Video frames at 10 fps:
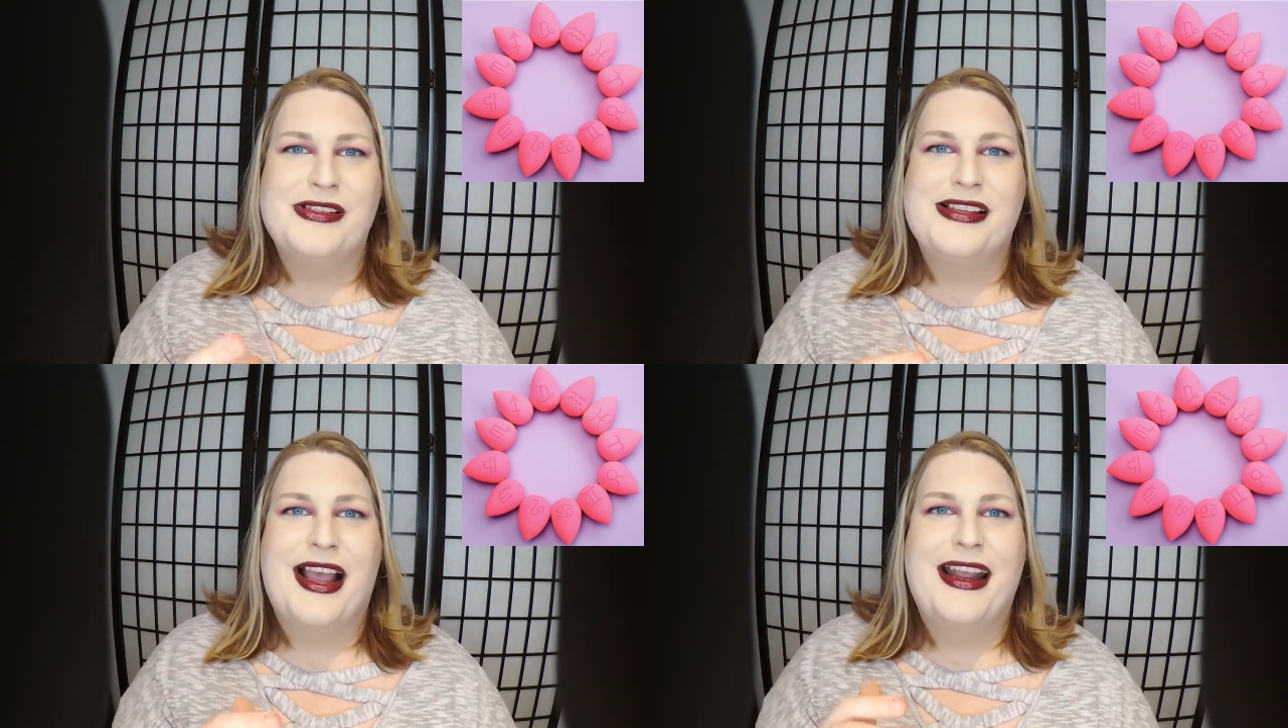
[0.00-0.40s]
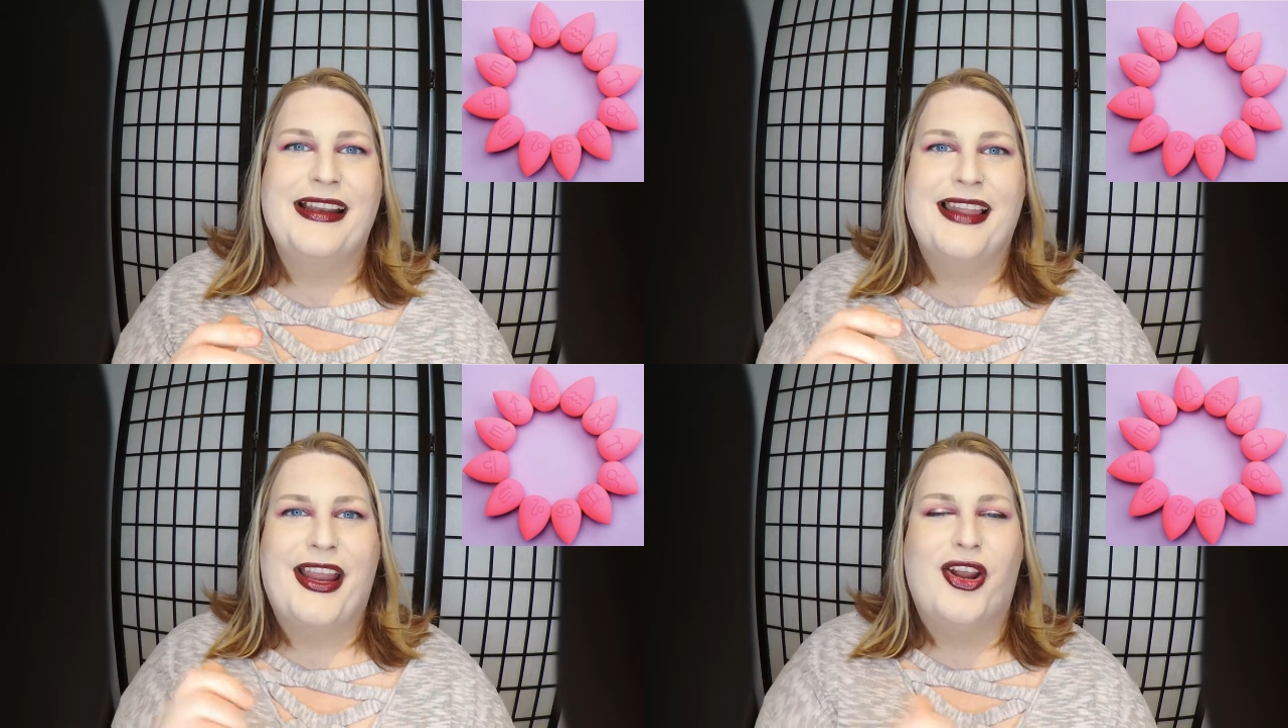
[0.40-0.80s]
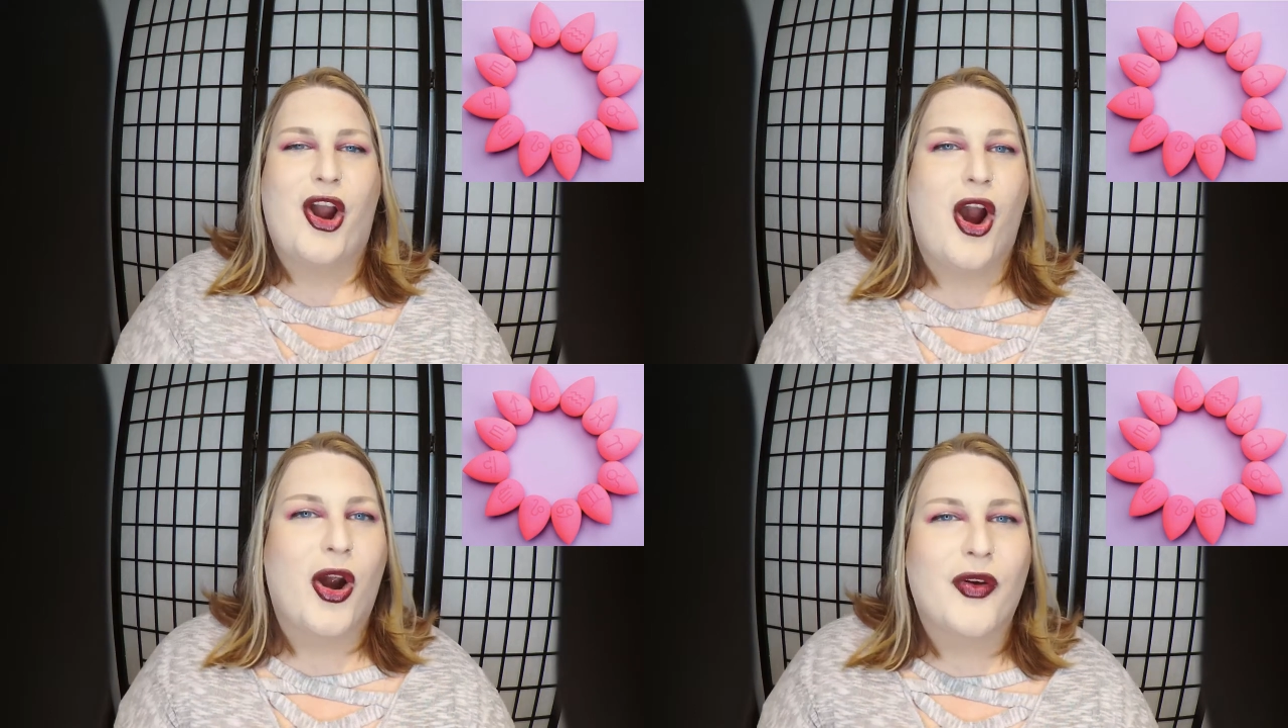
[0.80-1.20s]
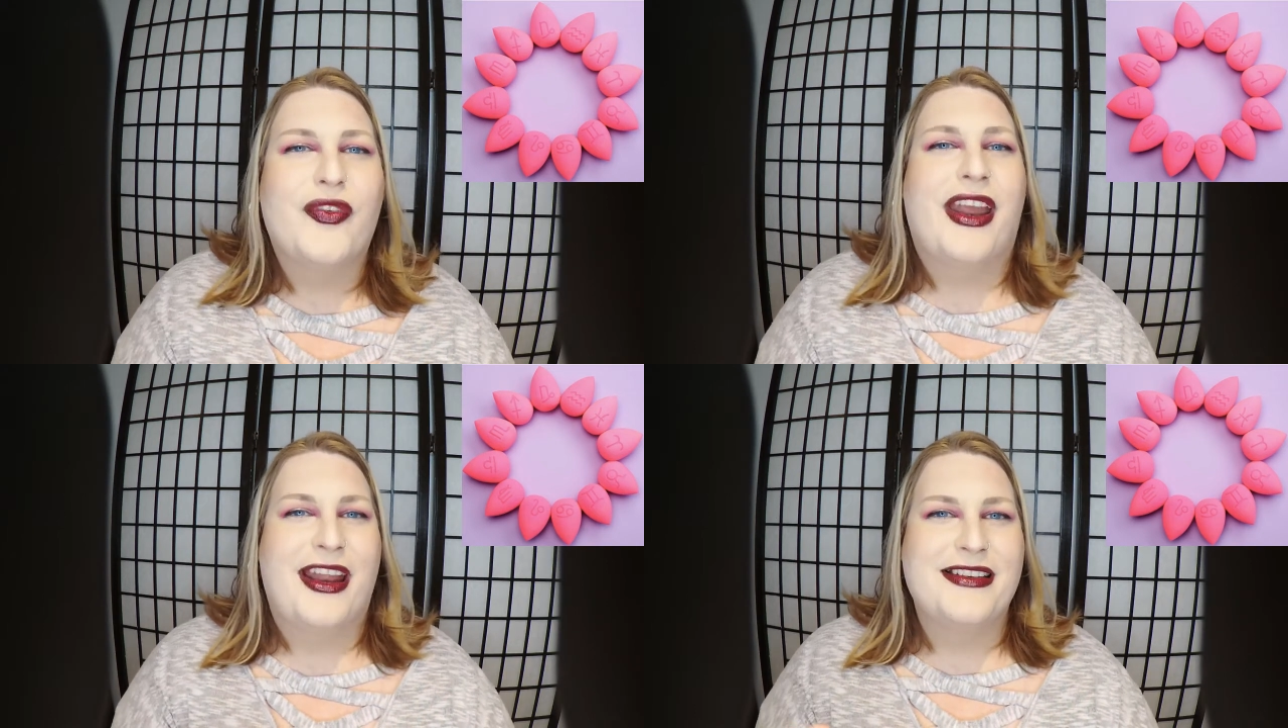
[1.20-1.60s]
sign, like,
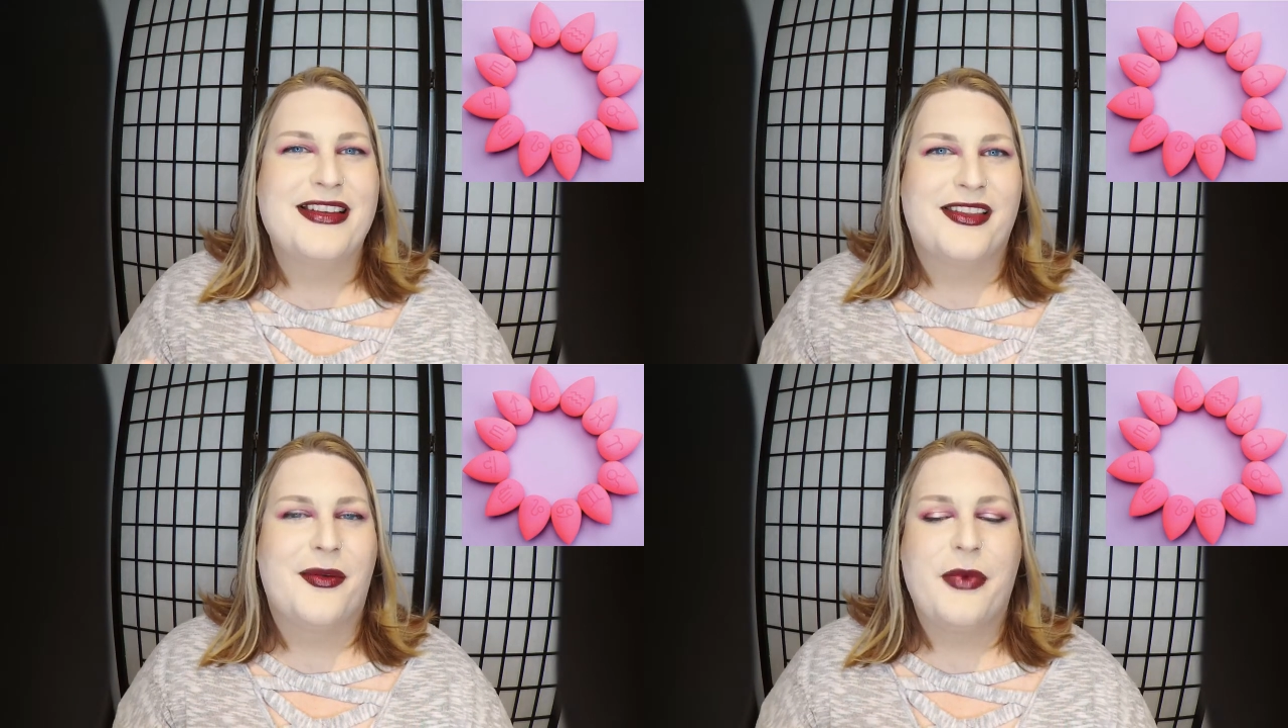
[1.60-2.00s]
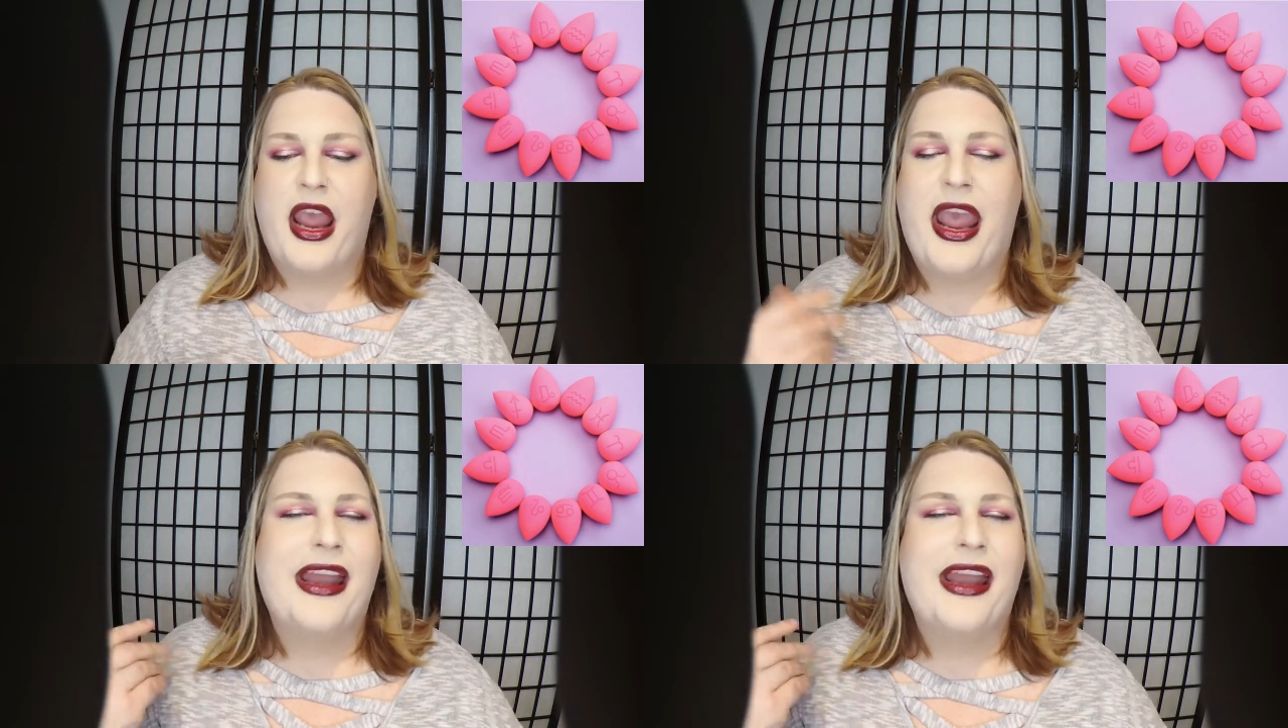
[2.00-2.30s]
carved into them,